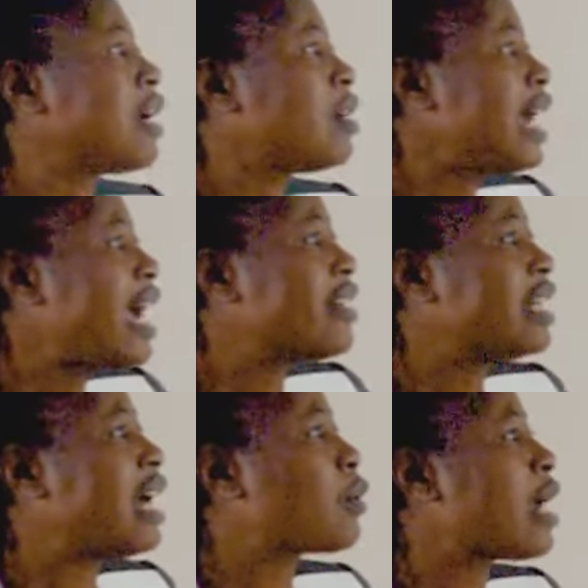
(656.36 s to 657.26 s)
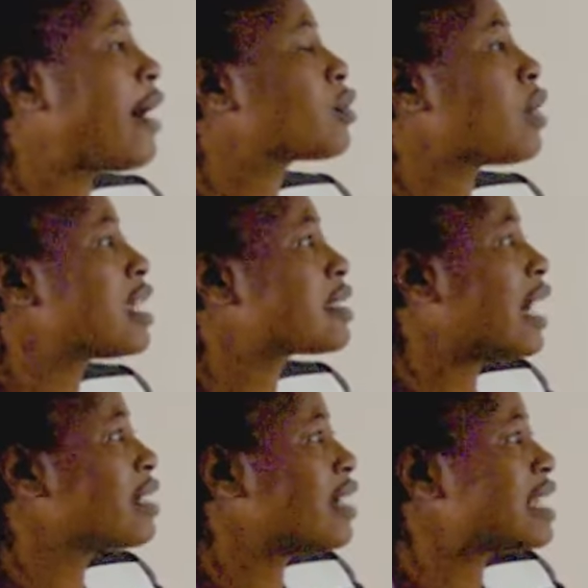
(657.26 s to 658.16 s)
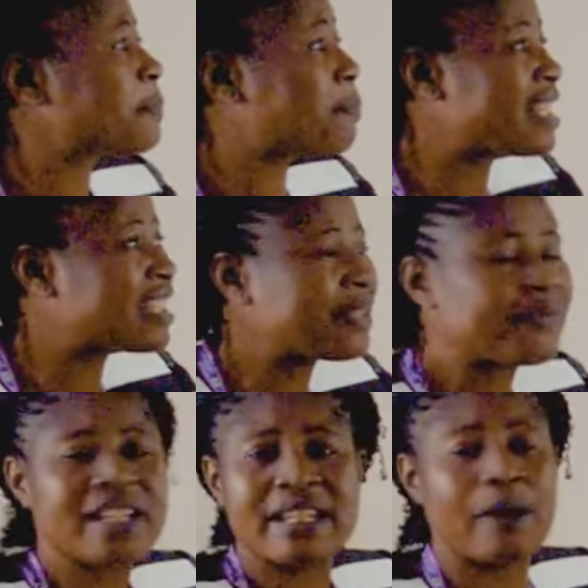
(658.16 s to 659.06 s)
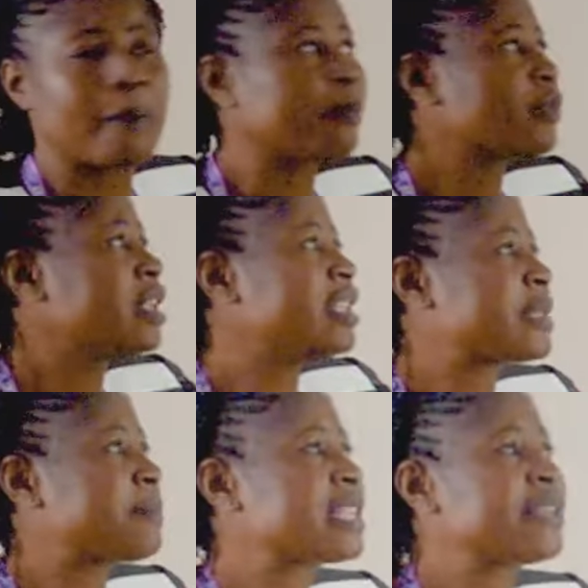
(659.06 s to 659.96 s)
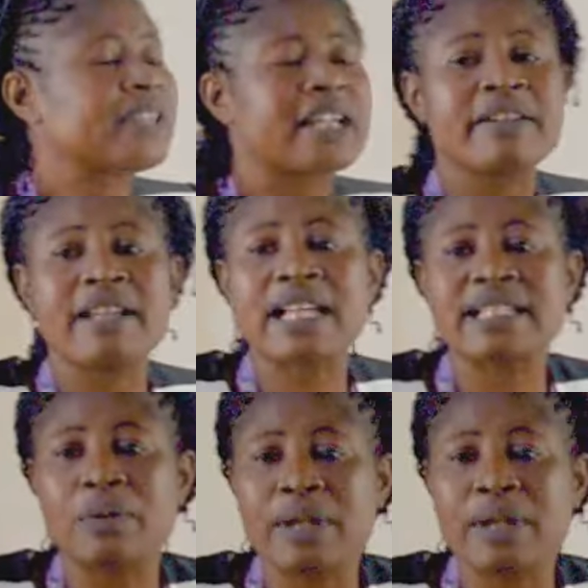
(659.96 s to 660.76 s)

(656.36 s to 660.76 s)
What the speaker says: another area that we have to address, the specific areas that